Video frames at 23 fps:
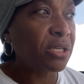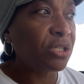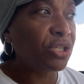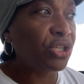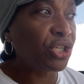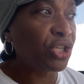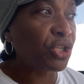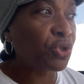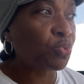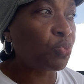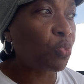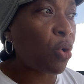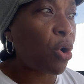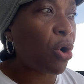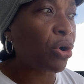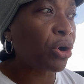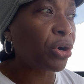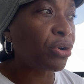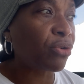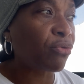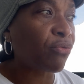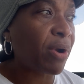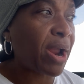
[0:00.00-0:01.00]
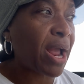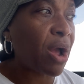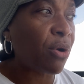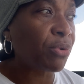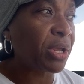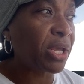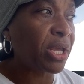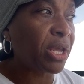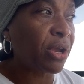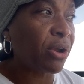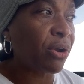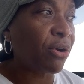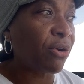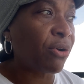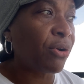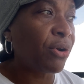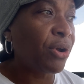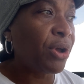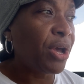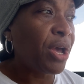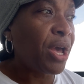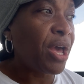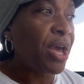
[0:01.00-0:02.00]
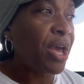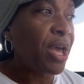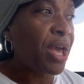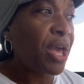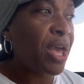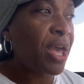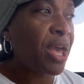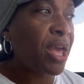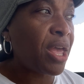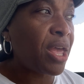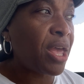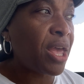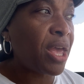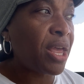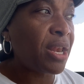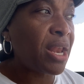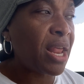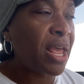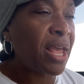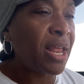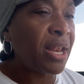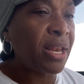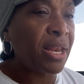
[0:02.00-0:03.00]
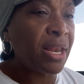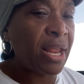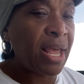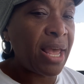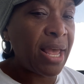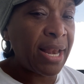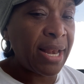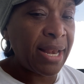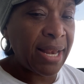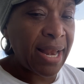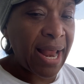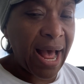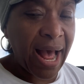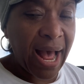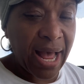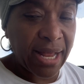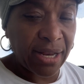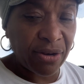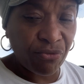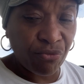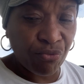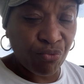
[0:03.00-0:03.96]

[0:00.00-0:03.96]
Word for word: just walking around here and and and not